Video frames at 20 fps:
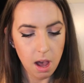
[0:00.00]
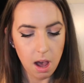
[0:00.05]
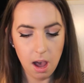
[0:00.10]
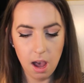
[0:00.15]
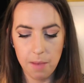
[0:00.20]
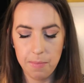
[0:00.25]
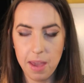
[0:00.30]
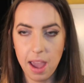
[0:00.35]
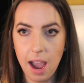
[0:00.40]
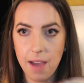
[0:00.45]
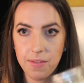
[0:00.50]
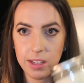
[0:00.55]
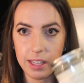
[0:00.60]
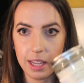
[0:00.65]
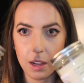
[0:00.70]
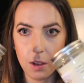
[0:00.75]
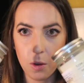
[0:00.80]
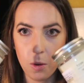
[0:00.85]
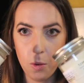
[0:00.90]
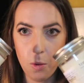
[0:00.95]
Um, they have this
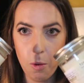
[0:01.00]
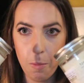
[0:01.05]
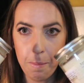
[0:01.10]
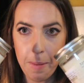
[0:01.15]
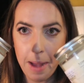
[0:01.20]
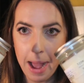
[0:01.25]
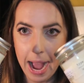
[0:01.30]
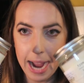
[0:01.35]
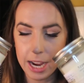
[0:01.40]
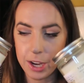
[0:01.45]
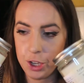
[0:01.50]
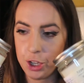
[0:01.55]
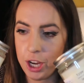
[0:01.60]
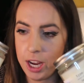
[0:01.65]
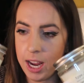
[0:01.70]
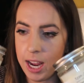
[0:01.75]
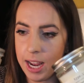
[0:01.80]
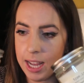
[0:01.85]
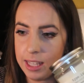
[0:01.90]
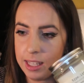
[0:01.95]
like cool
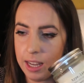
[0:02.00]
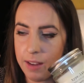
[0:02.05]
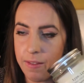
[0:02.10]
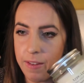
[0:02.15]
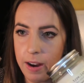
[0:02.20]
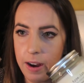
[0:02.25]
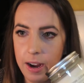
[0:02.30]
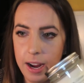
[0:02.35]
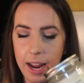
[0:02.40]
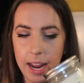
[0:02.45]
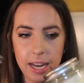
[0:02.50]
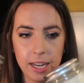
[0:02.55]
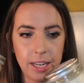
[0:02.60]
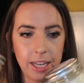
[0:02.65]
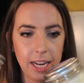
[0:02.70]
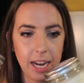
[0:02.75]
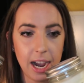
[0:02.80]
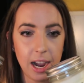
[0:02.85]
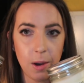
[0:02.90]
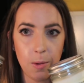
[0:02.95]
packaging. It's like very
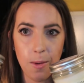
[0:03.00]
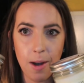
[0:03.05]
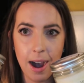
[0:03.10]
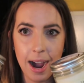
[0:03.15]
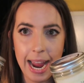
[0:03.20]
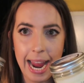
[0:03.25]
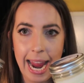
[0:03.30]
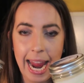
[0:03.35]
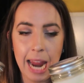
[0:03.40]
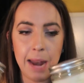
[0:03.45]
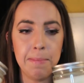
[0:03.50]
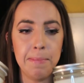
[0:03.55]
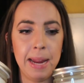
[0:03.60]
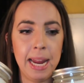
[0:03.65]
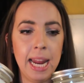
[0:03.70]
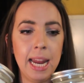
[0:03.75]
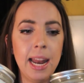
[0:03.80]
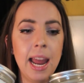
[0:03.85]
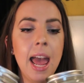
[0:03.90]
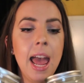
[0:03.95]
DIY,
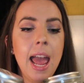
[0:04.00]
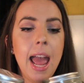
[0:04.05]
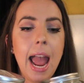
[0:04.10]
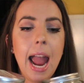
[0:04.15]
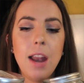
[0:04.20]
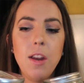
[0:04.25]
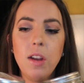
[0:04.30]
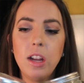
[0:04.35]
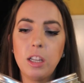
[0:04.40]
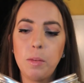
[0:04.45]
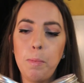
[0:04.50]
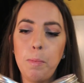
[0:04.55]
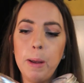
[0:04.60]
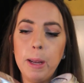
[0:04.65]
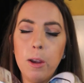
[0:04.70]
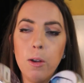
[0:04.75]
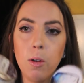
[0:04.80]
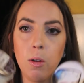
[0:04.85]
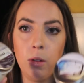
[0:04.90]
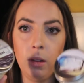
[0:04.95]
handmade. And you get to
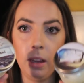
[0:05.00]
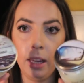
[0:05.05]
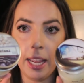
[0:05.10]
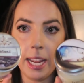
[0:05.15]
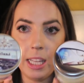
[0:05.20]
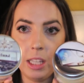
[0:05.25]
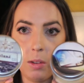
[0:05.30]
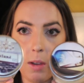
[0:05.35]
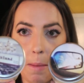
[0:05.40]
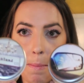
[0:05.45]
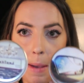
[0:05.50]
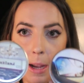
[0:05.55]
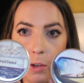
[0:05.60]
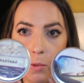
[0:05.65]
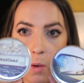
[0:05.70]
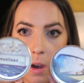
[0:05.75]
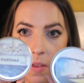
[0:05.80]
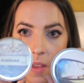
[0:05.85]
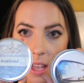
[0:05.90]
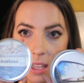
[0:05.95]
pick your own lid. So I picked
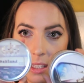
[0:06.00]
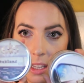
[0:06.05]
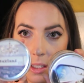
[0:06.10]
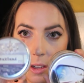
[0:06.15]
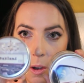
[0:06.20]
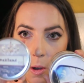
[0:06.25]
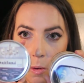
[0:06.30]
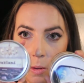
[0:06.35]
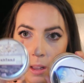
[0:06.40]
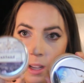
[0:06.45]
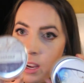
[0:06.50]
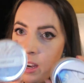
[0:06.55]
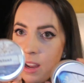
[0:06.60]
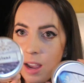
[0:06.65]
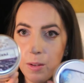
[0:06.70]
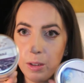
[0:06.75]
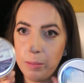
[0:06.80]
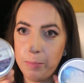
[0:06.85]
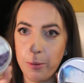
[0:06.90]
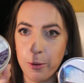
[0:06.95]
one that says Oakland.
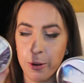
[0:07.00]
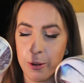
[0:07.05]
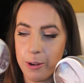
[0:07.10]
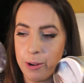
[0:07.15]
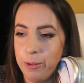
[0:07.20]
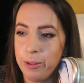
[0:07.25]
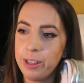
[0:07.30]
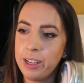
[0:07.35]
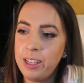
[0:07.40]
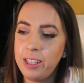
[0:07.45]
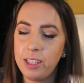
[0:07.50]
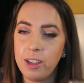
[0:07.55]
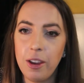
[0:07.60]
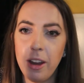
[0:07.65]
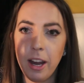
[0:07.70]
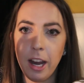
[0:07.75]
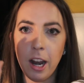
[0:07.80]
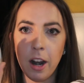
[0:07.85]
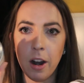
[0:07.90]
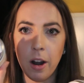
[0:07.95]
I was born in Oakland, so
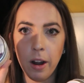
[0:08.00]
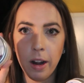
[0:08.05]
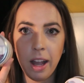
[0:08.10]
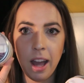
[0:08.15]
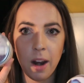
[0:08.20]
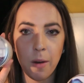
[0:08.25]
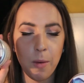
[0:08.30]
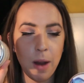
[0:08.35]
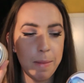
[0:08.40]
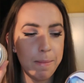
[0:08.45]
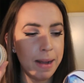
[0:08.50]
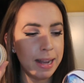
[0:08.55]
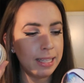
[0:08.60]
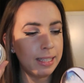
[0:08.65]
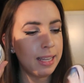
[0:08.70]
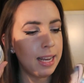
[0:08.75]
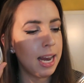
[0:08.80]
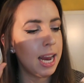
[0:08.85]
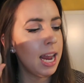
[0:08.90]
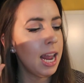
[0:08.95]
you know, gotta rep my
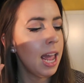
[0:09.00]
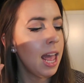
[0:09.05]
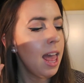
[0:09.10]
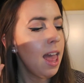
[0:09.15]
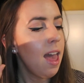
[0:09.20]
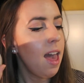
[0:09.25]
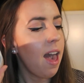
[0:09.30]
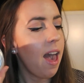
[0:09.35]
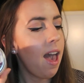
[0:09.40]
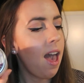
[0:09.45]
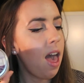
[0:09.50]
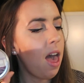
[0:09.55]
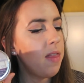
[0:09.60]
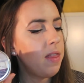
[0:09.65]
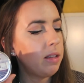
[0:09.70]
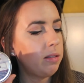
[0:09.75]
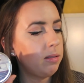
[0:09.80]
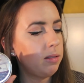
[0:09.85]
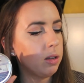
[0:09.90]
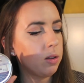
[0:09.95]
city. And
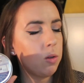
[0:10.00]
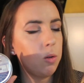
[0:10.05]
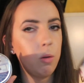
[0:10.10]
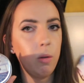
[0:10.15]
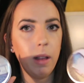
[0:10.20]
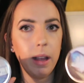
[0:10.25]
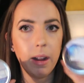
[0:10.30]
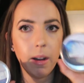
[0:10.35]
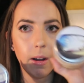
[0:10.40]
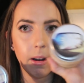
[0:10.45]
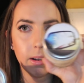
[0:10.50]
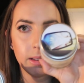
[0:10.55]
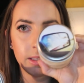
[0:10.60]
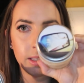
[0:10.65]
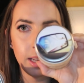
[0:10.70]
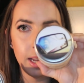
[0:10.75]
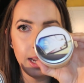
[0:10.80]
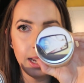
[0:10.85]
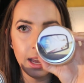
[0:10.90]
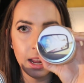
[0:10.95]
this is a cool like
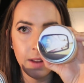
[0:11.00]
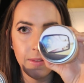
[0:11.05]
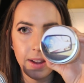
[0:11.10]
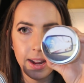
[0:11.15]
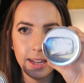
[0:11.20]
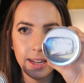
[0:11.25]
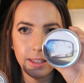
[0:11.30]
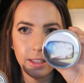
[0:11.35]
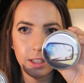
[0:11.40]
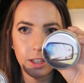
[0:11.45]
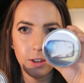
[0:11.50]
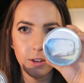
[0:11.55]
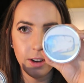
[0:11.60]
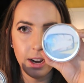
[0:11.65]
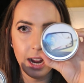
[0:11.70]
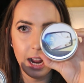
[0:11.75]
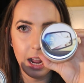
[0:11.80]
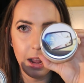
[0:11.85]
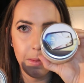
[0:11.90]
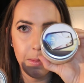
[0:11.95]
artsy kind of
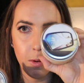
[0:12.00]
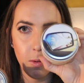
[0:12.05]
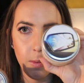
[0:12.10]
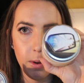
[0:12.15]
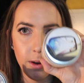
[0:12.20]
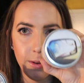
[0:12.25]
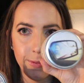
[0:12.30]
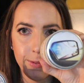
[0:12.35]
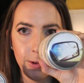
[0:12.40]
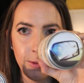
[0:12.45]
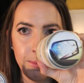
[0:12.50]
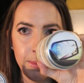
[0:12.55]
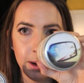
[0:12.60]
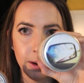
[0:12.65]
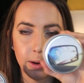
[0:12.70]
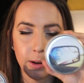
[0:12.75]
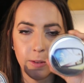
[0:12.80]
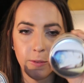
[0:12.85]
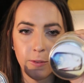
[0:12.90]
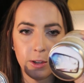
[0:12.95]
Instagram rear view
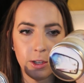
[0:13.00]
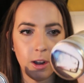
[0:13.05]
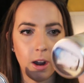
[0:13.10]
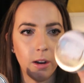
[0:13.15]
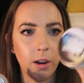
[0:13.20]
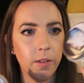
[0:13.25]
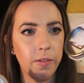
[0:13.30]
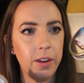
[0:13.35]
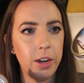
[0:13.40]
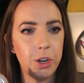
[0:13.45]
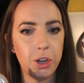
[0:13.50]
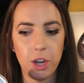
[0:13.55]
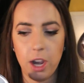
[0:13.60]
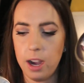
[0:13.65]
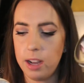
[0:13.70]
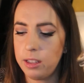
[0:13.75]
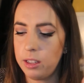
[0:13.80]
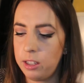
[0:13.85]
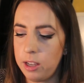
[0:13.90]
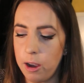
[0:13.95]
mirror photography shot.